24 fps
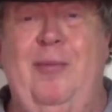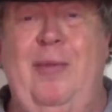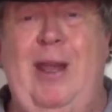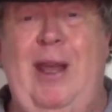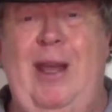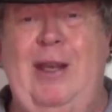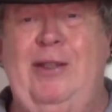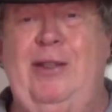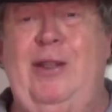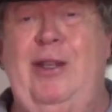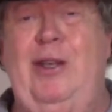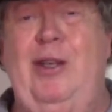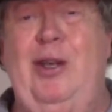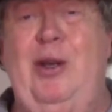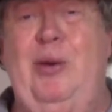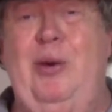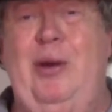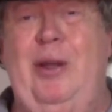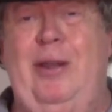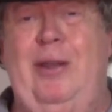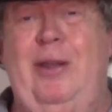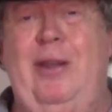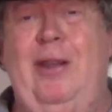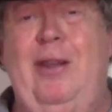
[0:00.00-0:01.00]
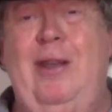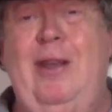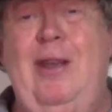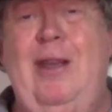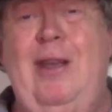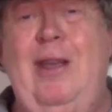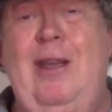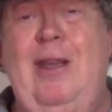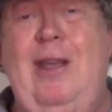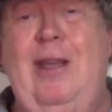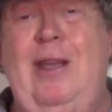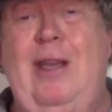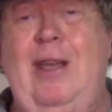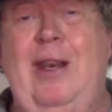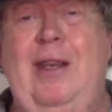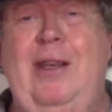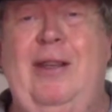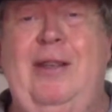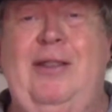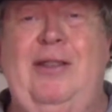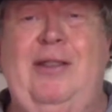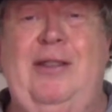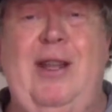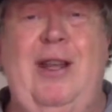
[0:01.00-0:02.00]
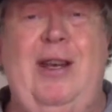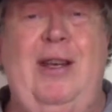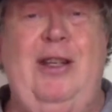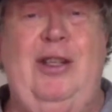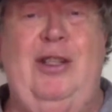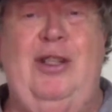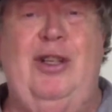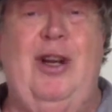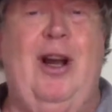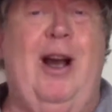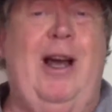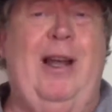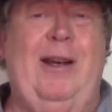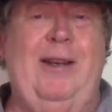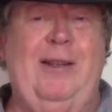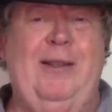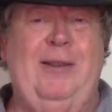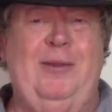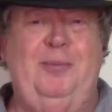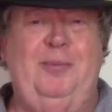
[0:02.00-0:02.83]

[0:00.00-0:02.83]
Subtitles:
It has to do with getting a steady shot.